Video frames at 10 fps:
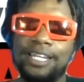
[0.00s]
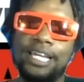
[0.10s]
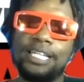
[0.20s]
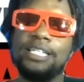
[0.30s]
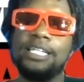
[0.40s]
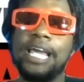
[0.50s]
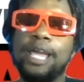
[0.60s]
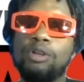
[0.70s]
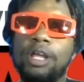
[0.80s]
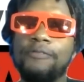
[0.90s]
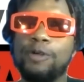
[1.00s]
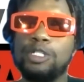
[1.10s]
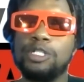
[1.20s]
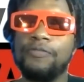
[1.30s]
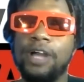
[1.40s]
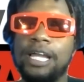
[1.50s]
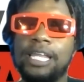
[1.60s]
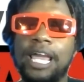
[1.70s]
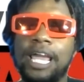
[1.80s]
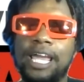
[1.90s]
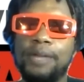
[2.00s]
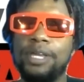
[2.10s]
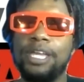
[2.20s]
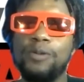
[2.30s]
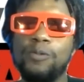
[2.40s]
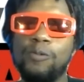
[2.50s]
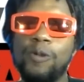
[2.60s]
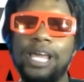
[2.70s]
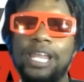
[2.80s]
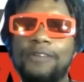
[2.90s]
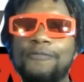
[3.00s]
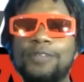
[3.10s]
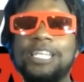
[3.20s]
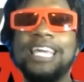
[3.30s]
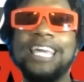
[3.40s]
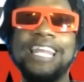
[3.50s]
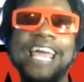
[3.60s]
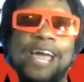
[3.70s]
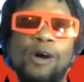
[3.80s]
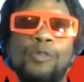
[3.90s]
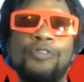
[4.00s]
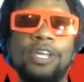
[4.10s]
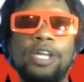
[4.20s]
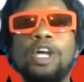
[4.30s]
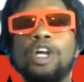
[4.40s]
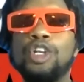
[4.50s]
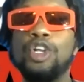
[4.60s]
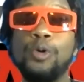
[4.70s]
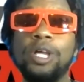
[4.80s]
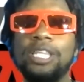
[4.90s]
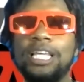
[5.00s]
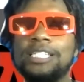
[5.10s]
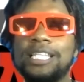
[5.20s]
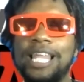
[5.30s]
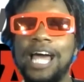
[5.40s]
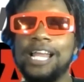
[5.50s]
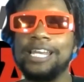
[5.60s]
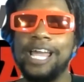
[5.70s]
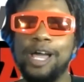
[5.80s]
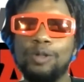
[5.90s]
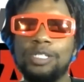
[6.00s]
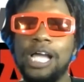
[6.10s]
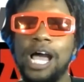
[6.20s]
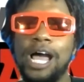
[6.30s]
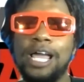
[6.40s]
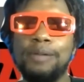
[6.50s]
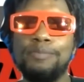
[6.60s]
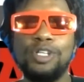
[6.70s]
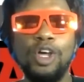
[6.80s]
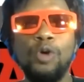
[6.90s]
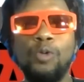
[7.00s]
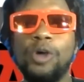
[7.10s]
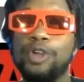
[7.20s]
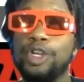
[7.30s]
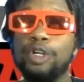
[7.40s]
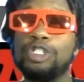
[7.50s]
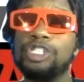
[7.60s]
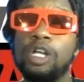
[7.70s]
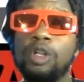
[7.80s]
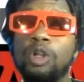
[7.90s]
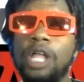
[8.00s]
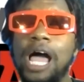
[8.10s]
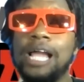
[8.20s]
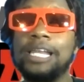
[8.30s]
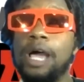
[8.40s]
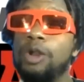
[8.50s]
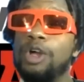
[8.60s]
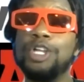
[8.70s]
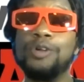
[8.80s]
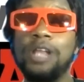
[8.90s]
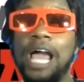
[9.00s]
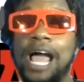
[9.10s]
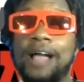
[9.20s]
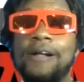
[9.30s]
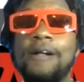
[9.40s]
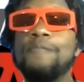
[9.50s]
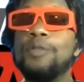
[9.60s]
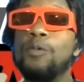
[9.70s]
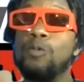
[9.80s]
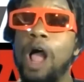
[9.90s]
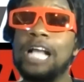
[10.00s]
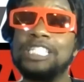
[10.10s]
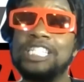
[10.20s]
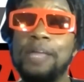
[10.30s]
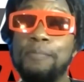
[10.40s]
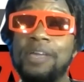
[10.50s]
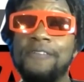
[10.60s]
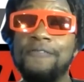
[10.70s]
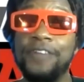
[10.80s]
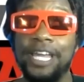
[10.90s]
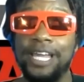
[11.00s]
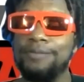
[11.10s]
and today on Diversified Game, get ready to get healthy during these lockdown times. Whether you're still on lockdown or you're not, roxybfit.com.